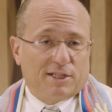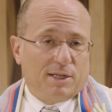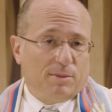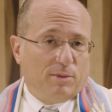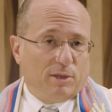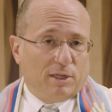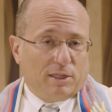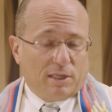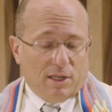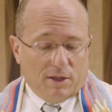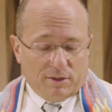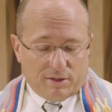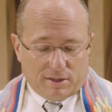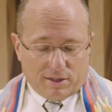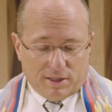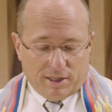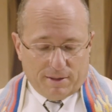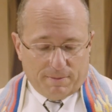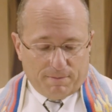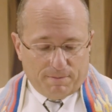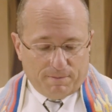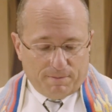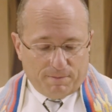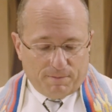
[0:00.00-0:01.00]
someone close to
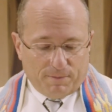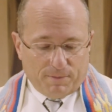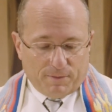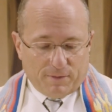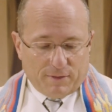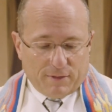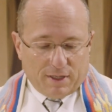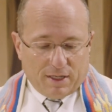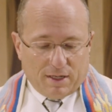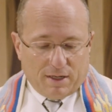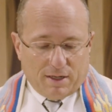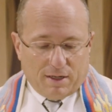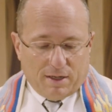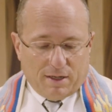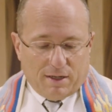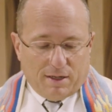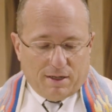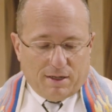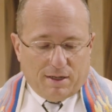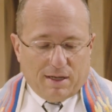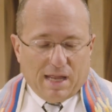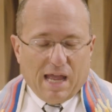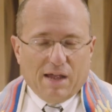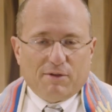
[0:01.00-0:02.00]
them,
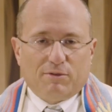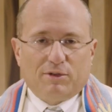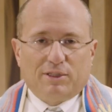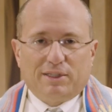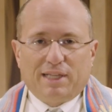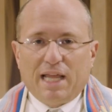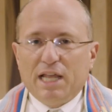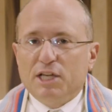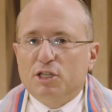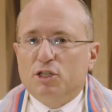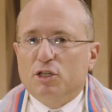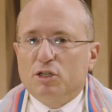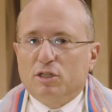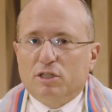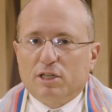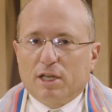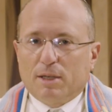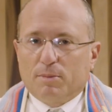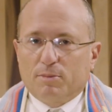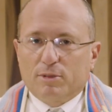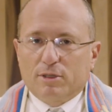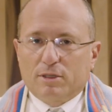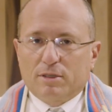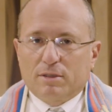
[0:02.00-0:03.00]
have
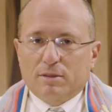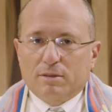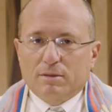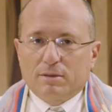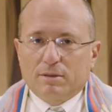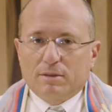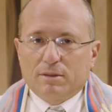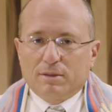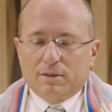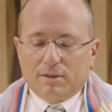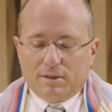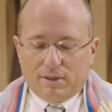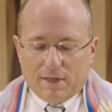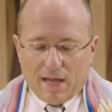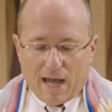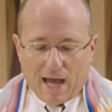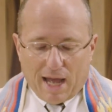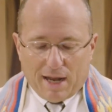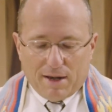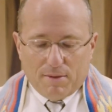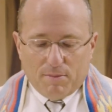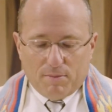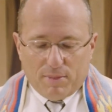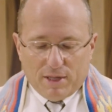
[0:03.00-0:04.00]
relationships
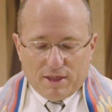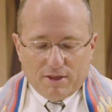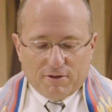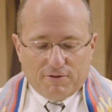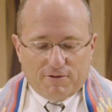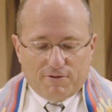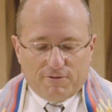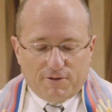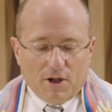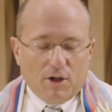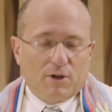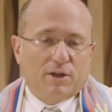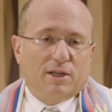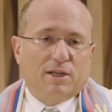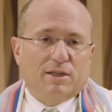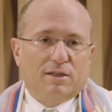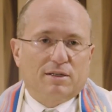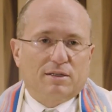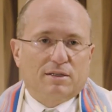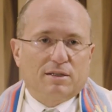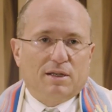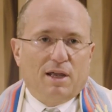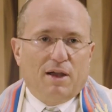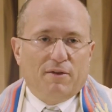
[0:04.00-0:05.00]
not been the
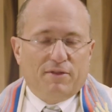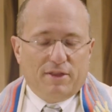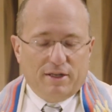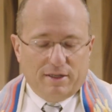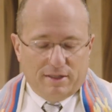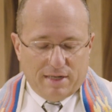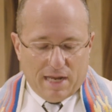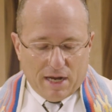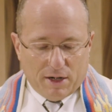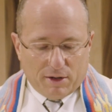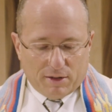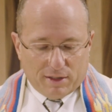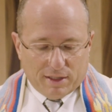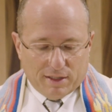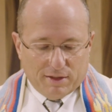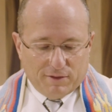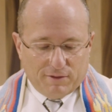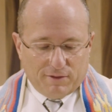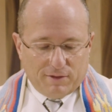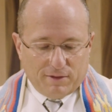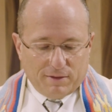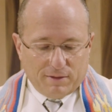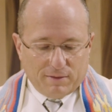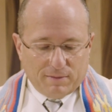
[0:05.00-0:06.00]
focus of the
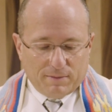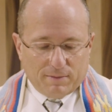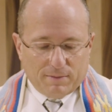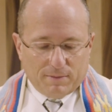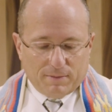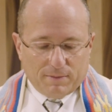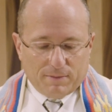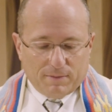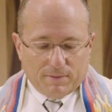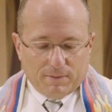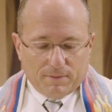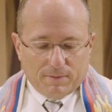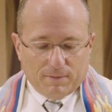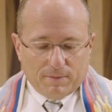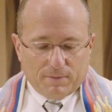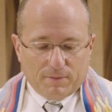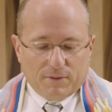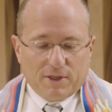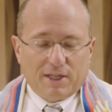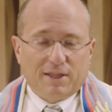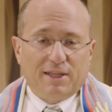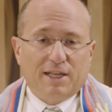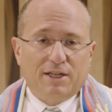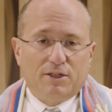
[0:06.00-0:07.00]
narrative
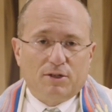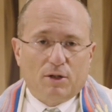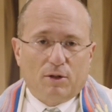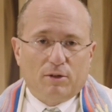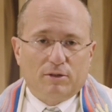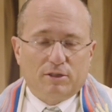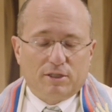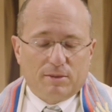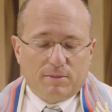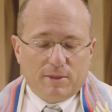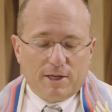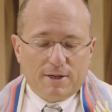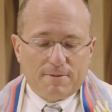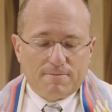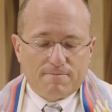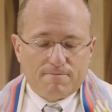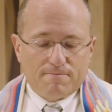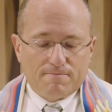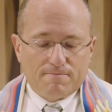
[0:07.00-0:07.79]
that they told to me.